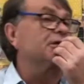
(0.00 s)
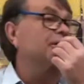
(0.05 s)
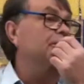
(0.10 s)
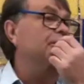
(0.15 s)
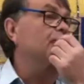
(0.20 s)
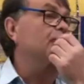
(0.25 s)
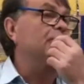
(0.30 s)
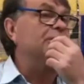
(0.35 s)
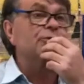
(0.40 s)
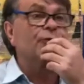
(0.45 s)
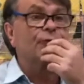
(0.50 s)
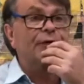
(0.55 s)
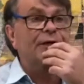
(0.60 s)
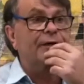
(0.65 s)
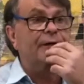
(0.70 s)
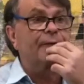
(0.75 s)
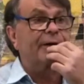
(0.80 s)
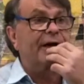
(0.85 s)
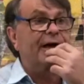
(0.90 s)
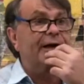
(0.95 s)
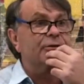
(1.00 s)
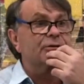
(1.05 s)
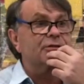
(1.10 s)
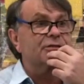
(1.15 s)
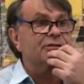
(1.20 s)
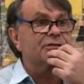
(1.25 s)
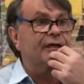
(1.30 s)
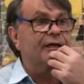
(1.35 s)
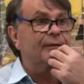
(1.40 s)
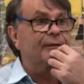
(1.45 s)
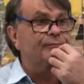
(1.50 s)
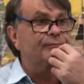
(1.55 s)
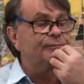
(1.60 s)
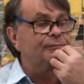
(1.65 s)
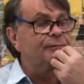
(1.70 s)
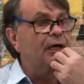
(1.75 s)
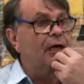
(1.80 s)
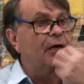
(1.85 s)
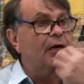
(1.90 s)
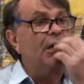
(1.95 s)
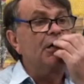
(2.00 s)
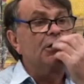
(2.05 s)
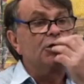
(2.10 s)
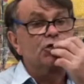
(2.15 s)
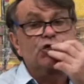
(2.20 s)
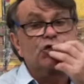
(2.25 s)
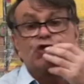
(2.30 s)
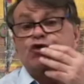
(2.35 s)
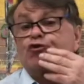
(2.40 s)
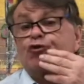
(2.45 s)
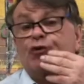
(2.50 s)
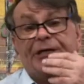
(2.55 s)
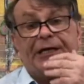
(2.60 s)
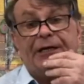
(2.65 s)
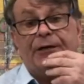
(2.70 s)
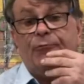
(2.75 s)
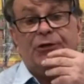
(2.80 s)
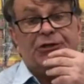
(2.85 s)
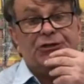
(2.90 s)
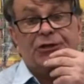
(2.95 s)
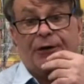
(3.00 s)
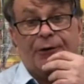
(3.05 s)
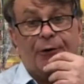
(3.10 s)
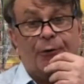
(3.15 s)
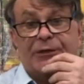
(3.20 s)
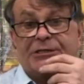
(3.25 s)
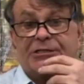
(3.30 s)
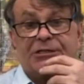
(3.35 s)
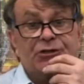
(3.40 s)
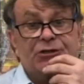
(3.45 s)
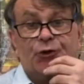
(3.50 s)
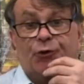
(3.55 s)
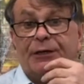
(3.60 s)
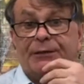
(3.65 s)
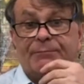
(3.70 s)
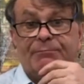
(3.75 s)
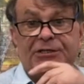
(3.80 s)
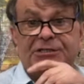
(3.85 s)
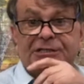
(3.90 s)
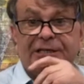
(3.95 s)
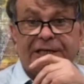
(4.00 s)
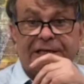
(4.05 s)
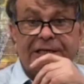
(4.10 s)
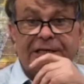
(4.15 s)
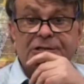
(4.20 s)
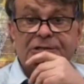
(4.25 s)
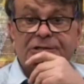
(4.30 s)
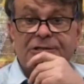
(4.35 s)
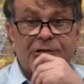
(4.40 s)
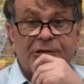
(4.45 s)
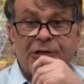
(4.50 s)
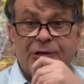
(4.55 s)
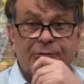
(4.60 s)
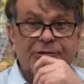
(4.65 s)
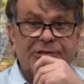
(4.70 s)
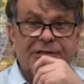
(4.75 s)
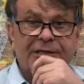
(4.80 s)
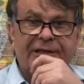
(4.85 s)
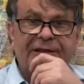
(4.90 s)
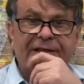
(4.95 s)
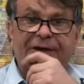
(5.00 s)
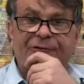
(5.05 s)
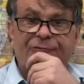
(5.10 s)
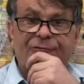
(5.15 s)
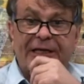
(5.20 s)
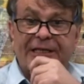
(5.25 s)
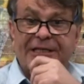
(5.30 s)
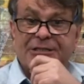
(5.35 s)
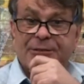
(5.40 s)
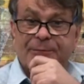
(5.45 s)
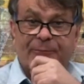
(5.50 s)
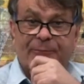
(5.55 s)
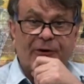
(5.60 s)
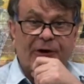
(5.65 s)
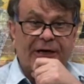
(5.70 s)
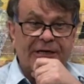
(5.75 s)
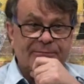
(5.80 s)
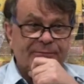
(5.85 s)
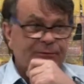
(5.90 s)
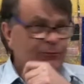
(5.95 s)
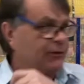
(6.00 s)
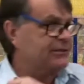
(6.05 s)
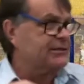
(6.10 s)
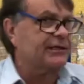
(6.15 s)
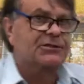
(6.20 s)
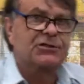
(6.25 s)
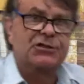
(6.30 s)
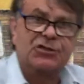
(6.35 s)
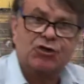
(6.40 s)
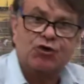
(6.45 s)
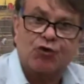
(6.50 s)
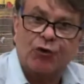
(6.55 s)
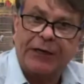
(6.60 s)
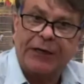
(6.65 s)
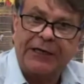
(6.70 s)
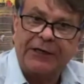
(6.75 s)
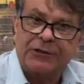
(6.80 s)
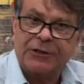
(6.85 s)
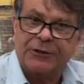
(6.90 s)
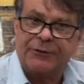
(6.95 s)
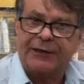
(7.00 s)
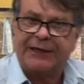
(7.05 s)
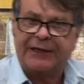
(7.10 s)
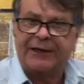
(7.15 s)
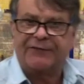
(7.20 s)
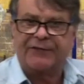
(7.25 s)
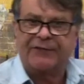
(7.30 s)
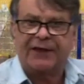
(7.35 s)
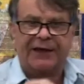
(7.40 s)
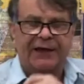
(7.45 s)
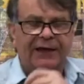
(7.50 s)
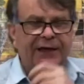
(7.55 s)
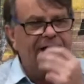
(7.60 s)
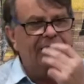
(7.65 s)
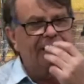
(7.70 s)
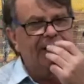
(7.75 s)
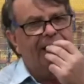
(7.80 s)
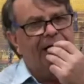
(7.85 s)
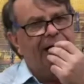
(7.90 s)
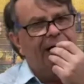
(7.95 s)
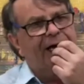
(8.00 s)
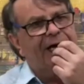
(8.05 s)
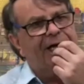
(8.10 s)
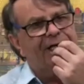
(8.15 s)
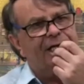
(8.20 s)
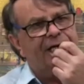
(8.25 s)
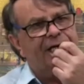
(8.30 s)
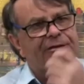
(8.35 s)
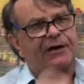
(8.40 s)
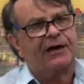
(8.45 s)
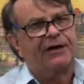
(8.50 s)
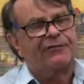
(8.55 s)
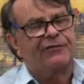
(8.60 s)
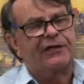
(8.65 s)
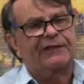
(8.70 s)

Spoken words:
we're talking about string, which I always enjoyed Matisse using. That really surprised me. What's that string doing in there? And I think